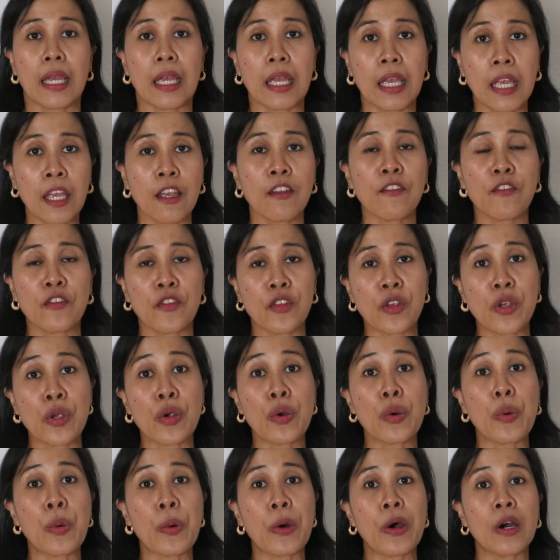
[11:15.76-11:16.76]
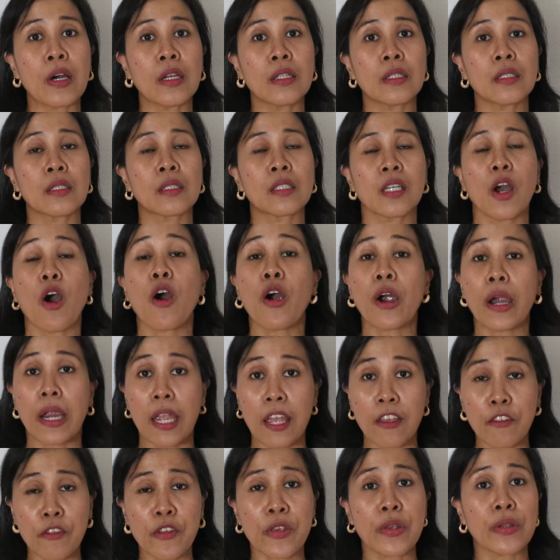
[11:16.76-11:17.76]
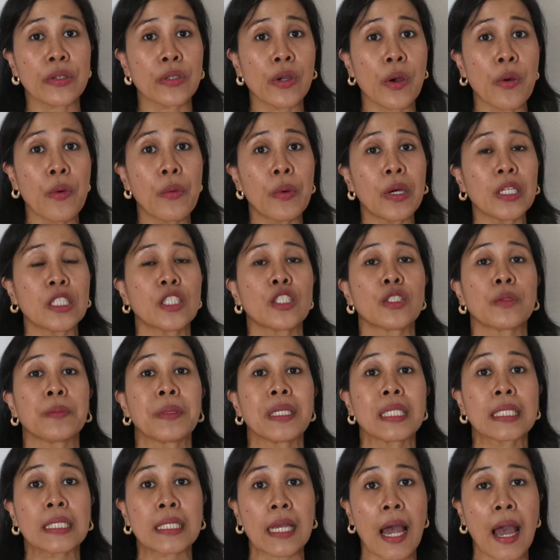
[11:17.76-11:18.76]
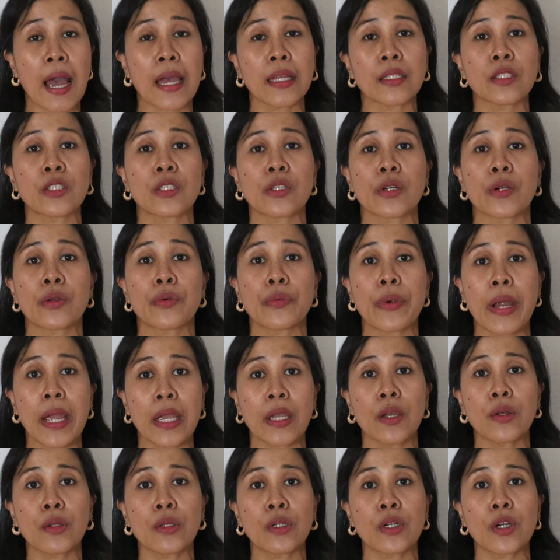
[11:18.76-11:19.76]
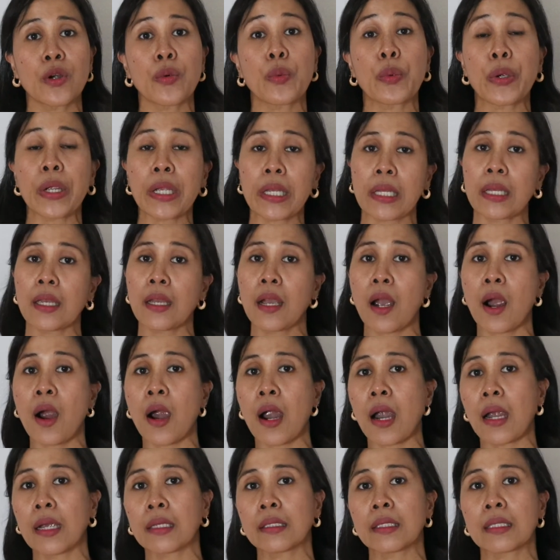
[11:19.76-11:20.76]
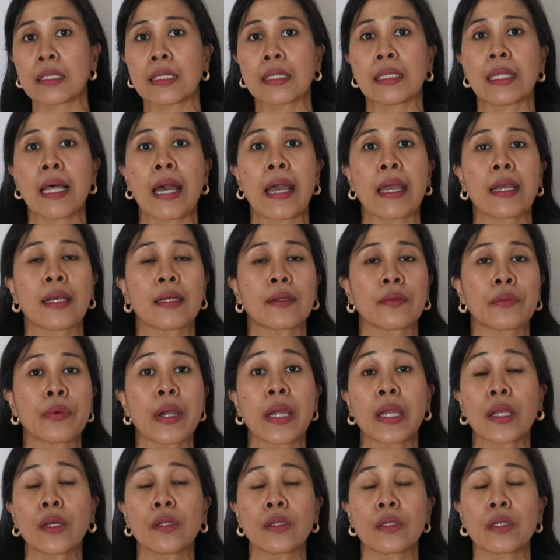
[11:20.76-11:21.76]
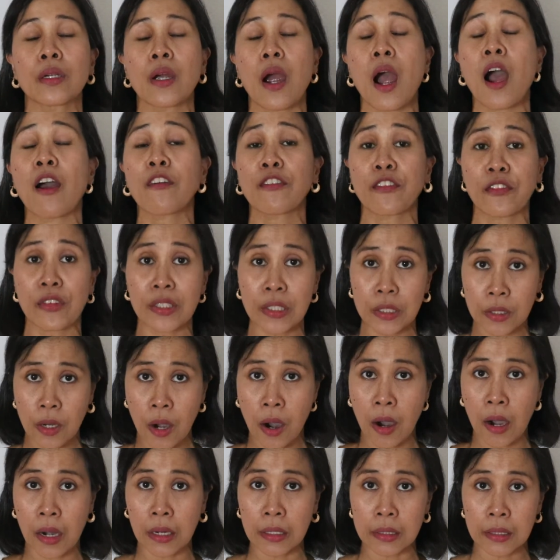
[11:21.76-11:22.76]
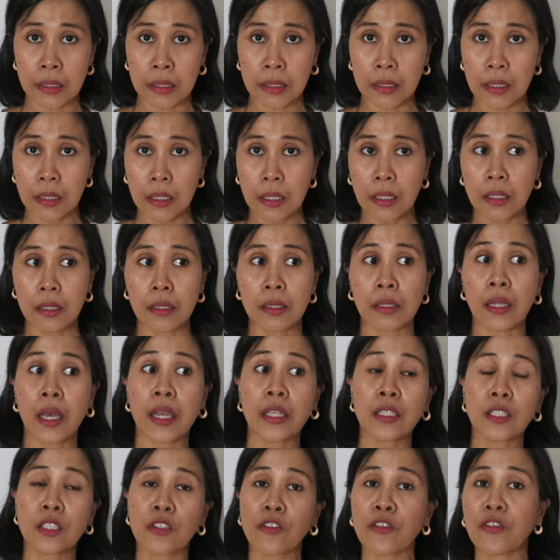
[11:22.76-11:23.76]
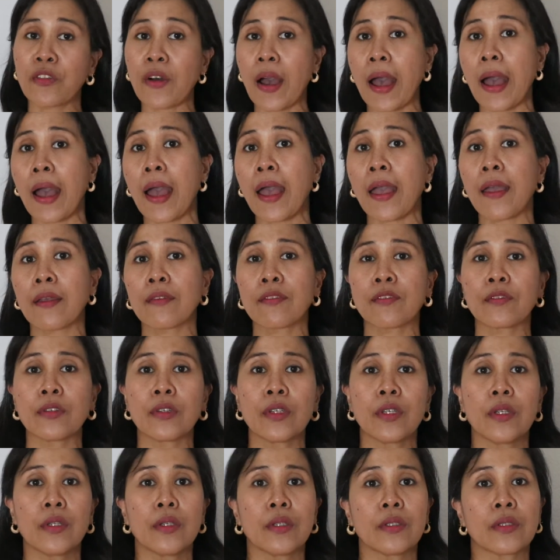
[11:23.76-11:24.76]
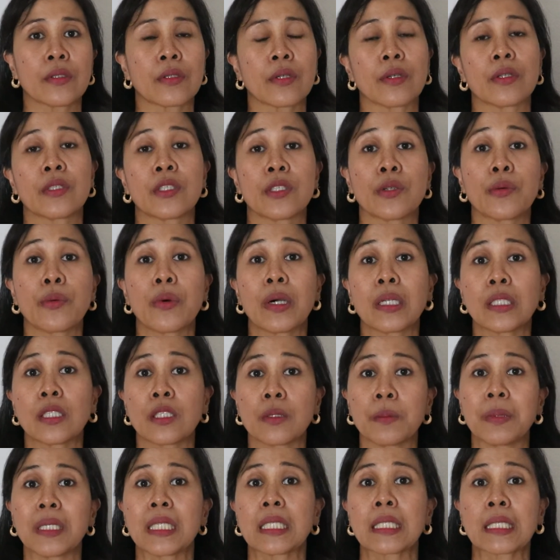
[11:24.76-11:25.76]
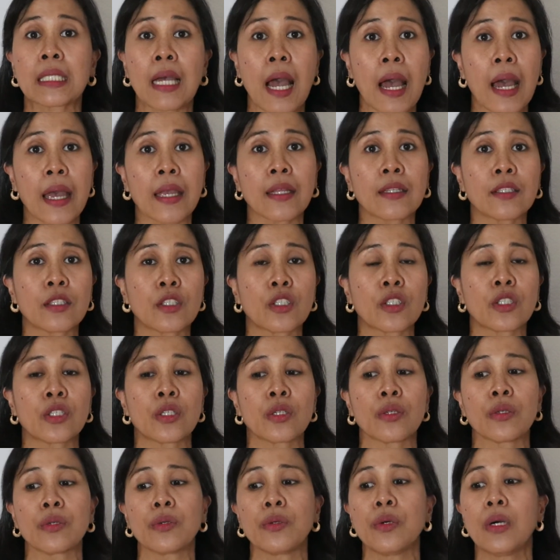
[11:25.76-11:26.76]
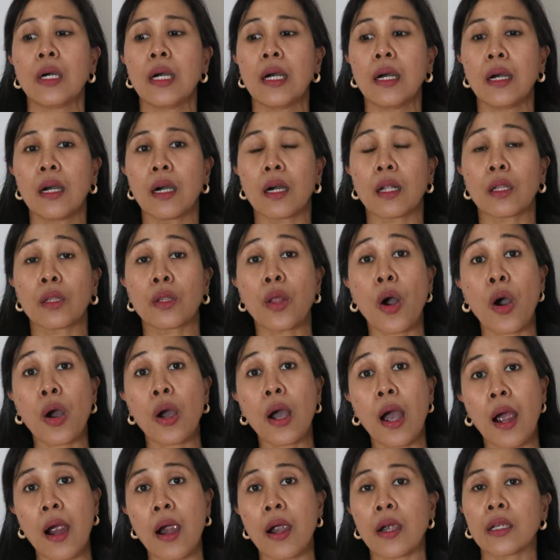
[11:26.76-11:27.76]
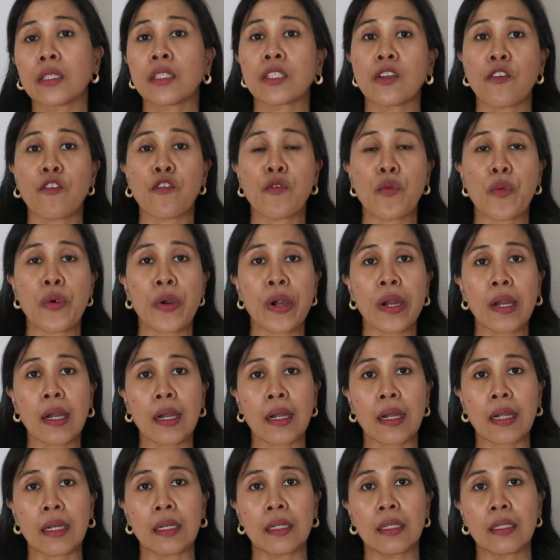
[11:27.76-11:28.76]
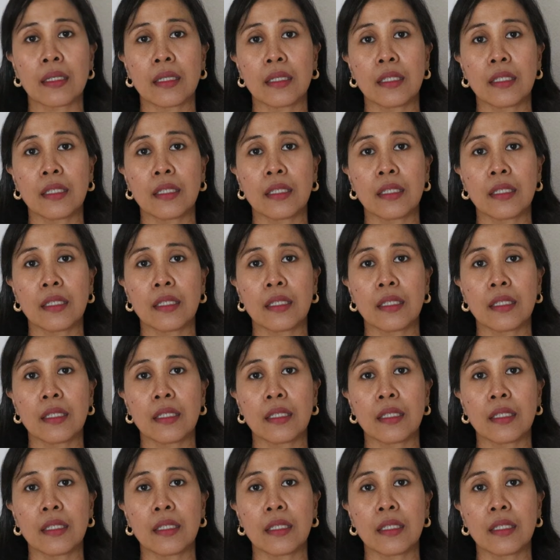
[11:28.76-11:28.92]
if you want, or if you don't want to be tied to a regular working hours, like regular office hours, 9 to 5. So you don't want to be tied to long hours of work.